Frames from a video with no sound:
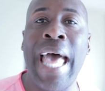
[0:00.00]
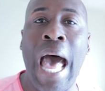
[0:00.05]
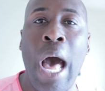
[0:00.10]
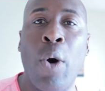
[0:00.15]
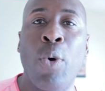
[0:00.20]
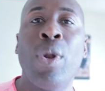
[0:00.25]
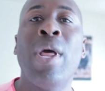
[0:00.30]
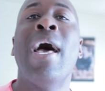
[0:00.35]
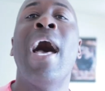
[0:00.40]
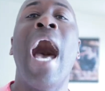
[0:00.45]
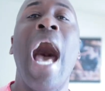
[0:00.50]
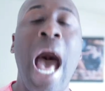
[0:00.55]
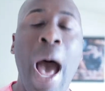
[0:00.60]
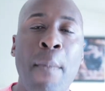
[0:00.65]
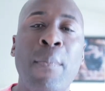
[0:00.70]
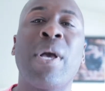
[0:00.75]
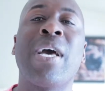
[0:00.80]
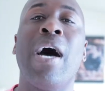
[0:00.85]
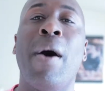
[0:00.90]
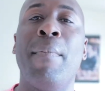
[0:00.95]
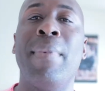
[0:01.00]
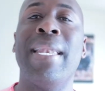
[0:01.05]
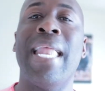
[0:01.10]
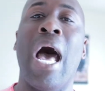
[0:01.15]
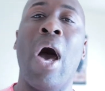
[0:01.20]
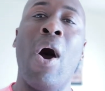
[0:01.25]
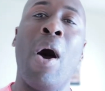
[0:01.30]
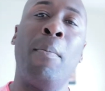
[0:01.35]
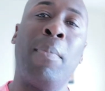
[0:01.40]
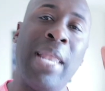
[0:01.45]
out. I'm coming
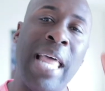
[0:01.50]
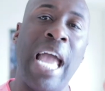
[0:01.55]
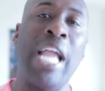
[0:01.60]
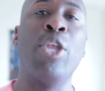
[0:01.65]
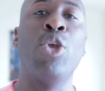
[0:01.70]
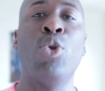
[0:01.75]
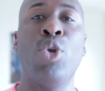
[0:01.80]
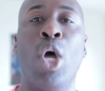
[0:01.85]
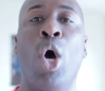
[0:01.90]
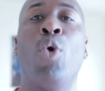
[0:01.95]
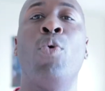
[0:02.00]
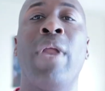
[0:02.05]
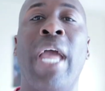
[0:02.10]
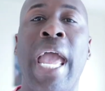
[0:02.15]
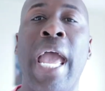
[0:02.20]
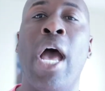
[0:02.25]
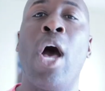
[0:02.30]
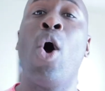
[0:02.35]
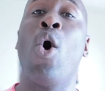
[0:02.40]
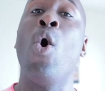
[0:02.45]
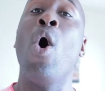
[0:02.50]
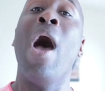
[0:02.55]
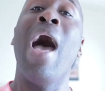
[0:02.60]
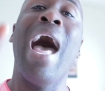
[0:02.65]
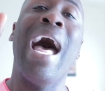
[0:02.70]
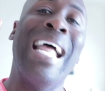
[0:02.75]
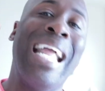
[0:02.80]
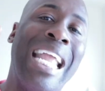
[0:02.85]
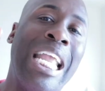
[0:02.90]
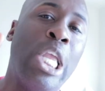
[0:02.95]
out. I'm letting you know now.
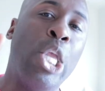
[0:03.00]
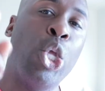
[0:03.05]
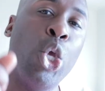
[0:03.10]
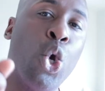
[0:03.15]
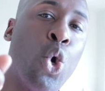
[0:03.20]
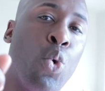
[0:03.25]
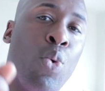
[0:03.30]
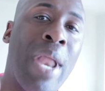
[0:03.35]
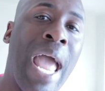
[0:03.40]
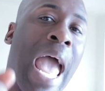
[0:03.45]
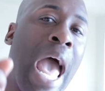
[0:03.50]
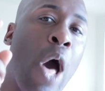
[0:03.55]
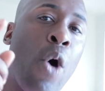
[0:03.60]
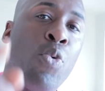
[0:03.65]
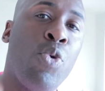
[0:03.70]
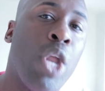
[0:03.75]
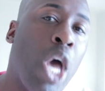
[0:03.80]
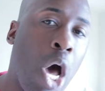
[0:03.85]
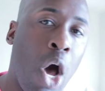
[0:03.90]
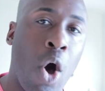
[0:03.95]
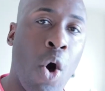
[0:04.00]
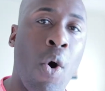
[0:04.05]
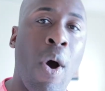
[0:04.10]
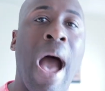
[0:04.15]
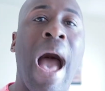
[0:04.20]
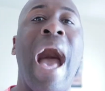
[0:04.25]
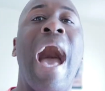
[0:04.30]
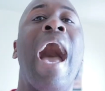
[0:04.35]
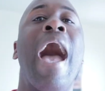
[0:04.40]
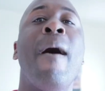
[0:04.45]
You now
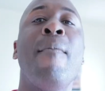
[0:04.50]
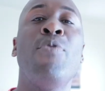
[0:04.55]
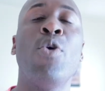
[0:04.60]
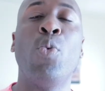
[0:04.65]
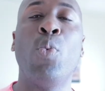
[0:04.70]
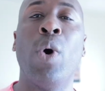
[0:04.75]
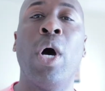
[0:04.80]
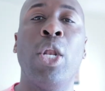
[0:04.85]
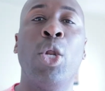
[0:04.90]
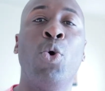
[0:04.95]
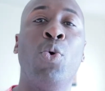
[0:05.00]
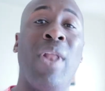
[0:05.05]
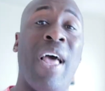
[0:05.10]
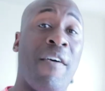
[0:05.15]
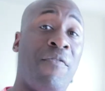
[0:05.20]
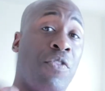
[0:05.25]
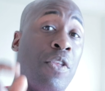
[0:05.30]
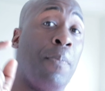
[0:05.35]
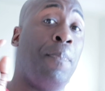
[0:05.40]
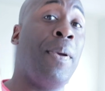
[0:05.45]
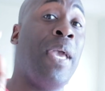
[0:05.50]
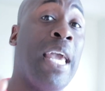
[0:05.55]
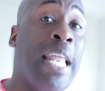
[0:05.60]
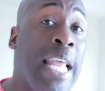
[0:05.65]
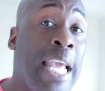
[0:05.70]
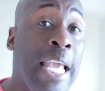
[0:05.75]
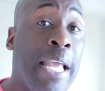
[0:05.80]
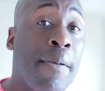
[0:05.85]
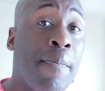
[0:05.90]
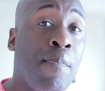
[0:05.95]
know I'm the one who left the
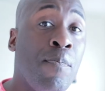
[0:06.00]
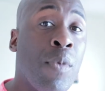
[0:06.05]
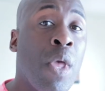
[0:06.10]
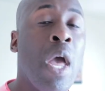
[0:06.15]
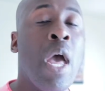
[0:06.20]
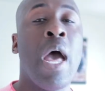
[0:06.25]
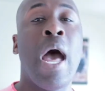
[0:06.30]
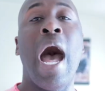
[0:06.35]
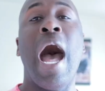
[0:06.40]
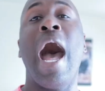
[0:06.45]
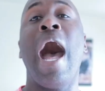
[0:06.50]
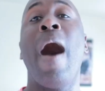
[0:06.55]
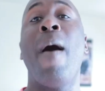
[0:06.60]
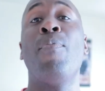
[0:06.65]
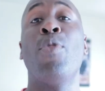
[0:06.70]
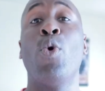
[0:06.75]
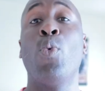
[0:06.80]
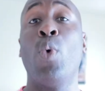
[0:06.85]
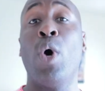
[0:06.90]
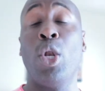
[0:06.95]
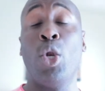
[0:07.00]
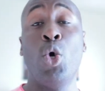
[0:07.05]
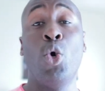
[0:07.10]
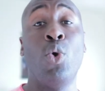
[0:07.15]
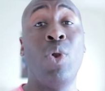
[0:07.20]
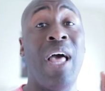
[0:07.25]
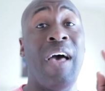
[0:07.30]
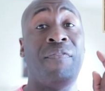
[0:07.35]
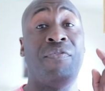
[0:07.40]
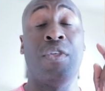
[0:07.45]
penny. I'm the one
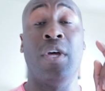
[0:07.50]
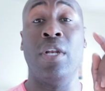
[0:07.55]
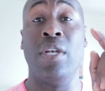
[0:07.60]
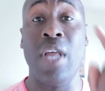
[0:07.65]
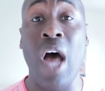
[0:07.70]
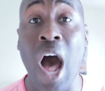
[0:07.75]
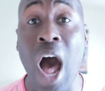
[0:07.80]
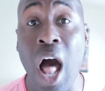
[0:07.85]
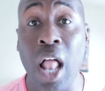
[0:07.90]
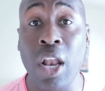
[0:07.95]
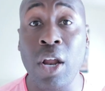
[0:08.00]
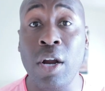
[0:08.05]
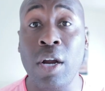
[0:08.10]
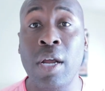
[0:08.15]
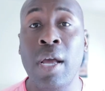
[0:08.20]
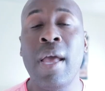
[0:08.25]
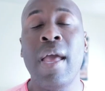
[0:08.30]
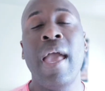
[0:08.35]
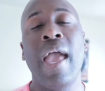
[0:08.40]
who left the dollar.